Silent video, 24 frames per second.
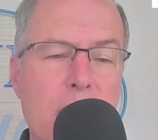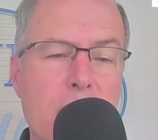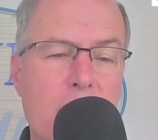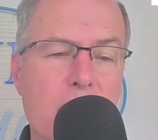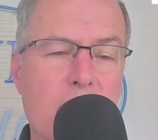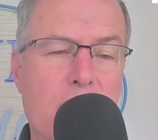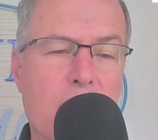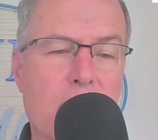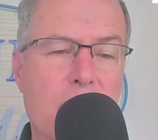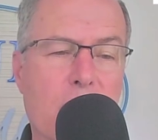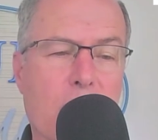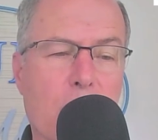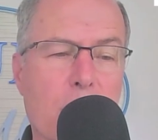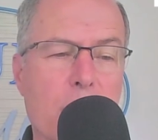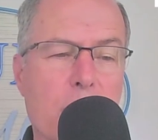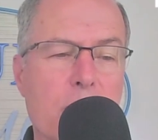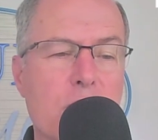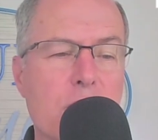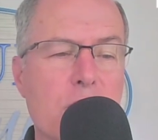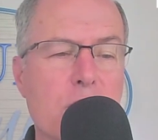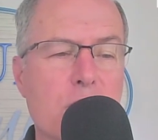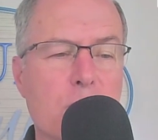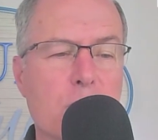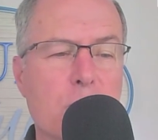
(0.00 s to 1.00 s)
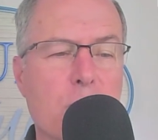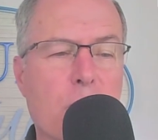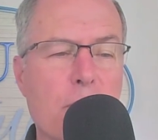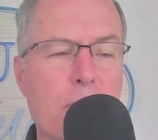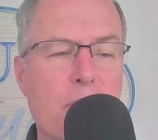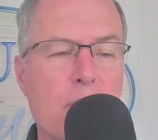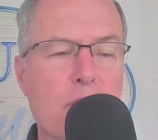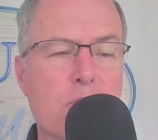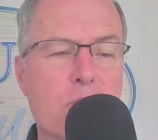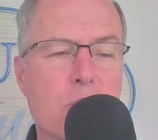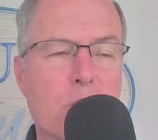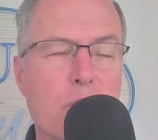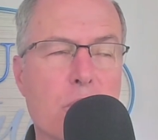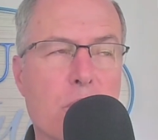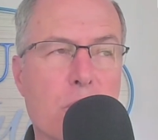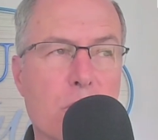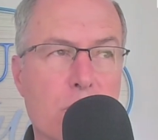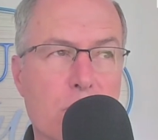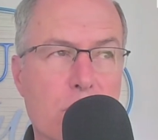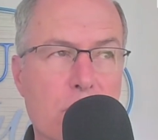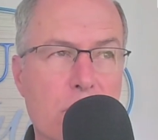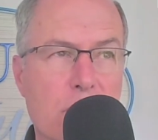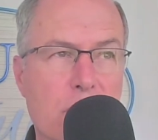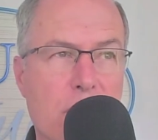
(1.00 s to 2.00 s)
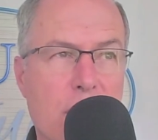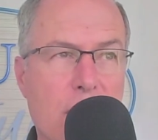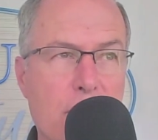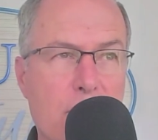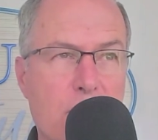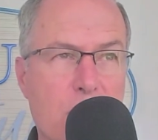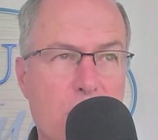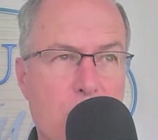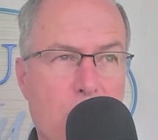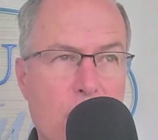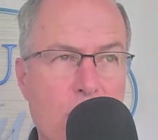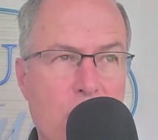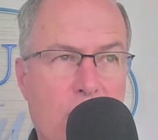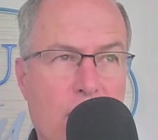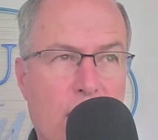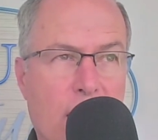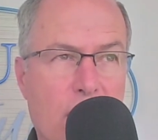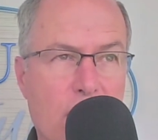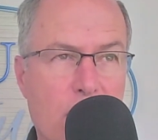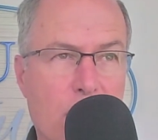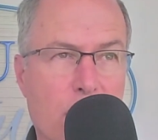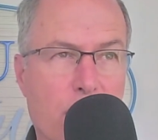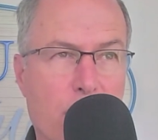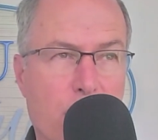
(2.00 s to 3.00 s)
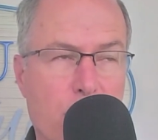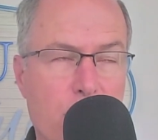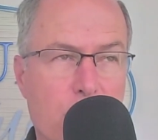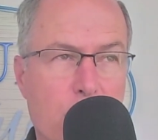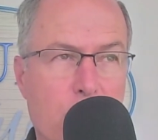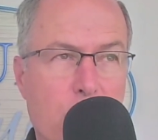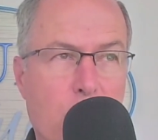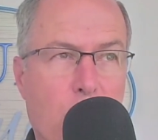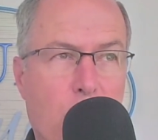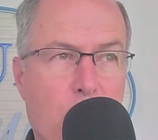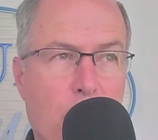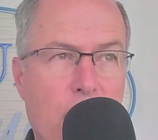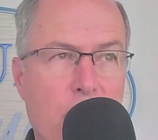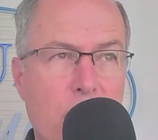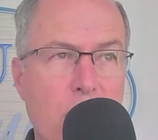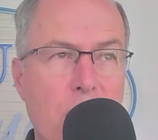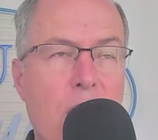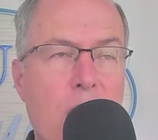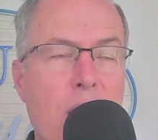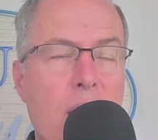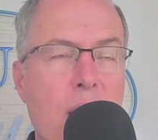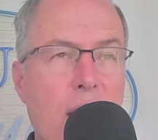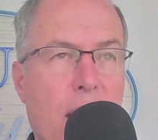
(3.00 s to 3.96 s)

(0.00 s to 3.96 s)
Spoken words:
thing, though, is you just want to make sure you don't just keep stretching out your first mortgage